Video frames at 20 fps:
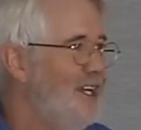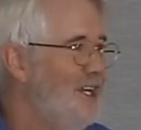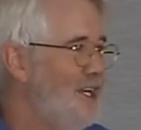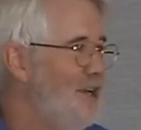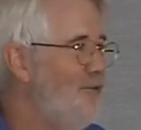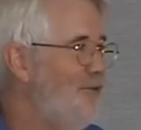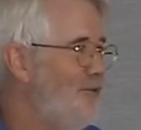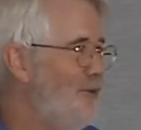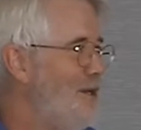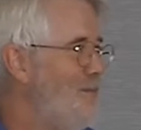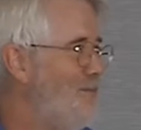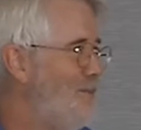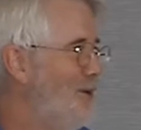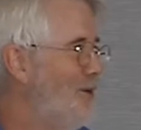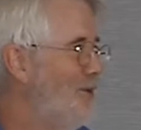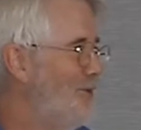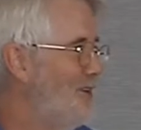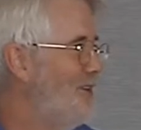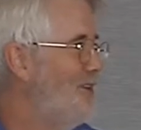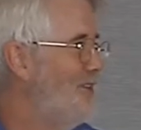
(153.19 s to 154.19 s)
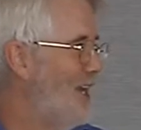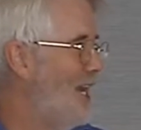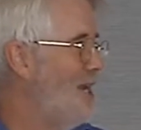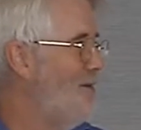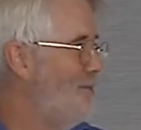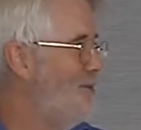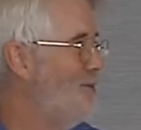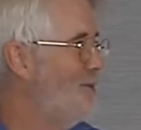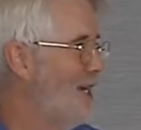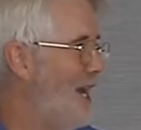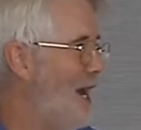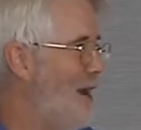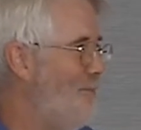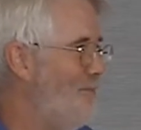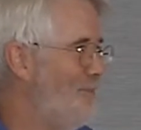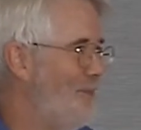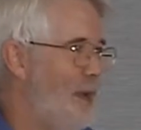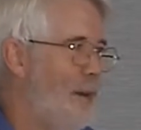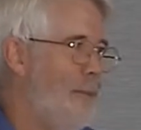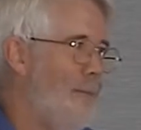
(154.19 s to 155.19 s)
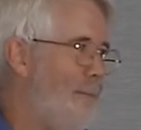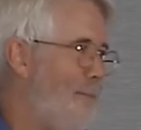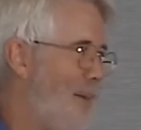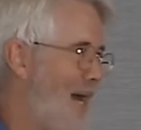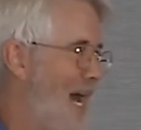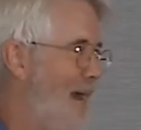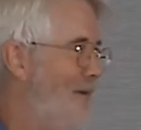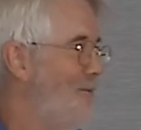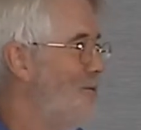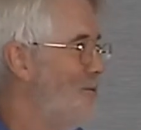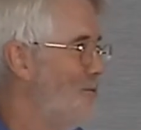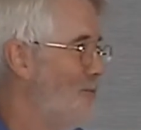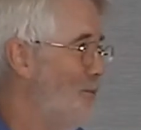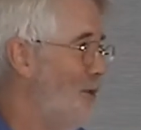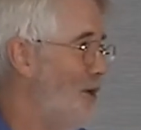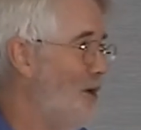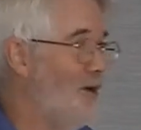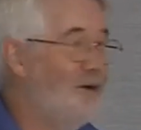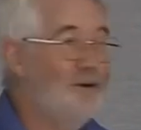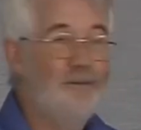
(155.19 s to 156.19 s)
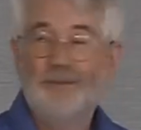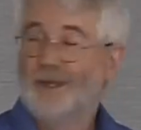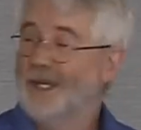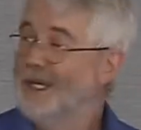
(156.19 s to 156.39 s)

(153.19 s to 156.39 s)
If we build it, they will come. Bah, wrong.